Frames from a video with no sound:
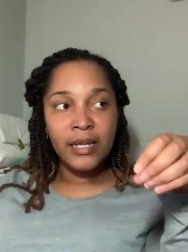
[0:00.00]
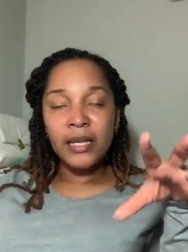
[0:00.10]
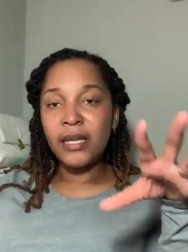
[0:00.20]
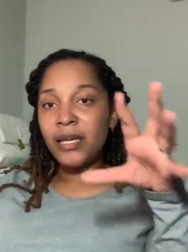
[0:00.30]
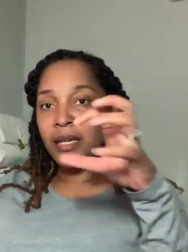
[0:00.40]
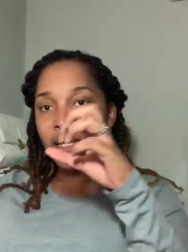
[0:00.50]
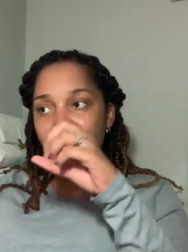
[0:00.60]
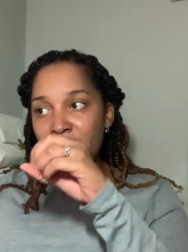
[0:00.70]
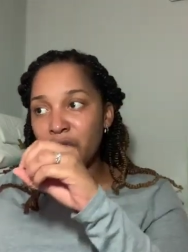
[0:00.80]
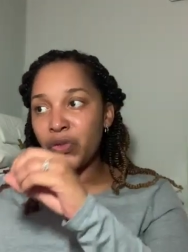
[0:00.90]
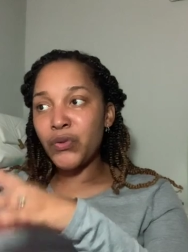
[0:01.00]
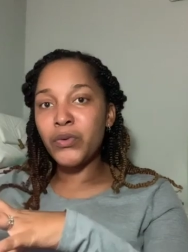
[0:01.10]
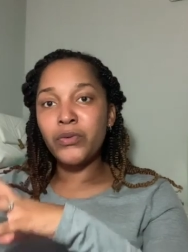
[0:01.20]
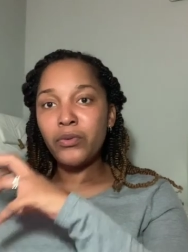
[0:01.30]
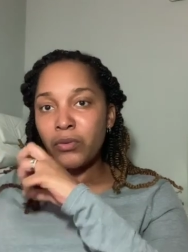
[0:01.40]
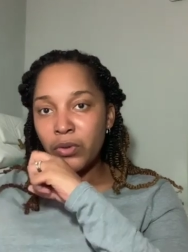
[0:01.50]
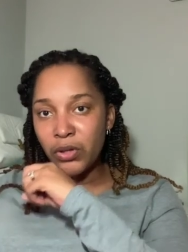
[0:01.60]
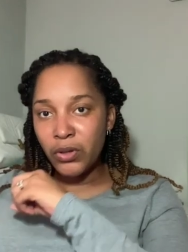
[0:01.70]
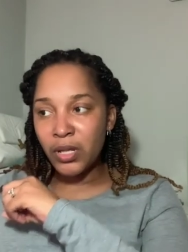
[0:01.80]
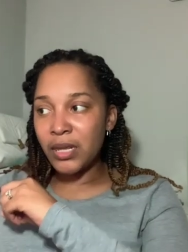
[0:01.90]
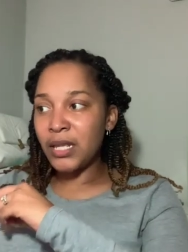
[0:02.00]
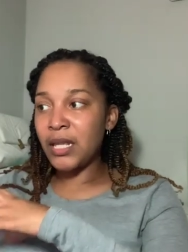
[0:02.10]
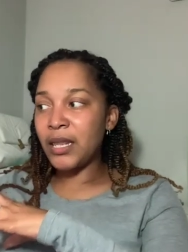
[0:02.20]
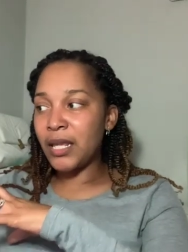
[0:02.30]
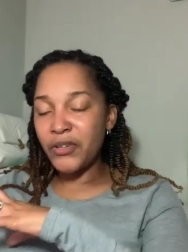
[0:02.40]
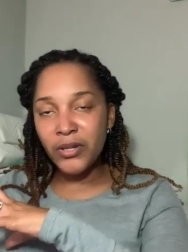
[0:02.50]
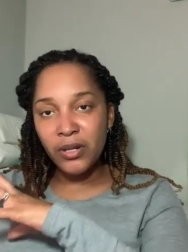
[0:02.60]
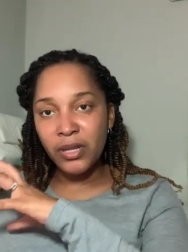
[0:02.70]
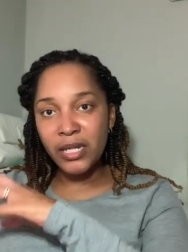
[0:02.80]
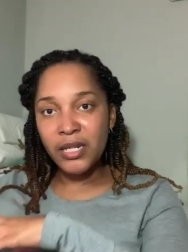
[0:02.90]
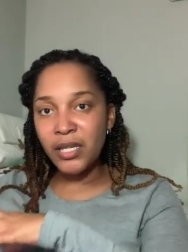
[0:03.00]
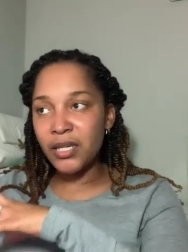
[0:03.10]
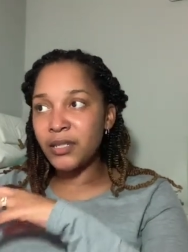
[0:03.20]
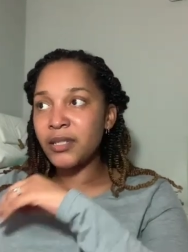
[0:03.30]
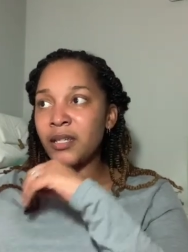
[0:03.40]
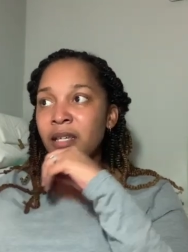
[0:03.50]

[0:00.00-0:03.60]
in and through your your lineage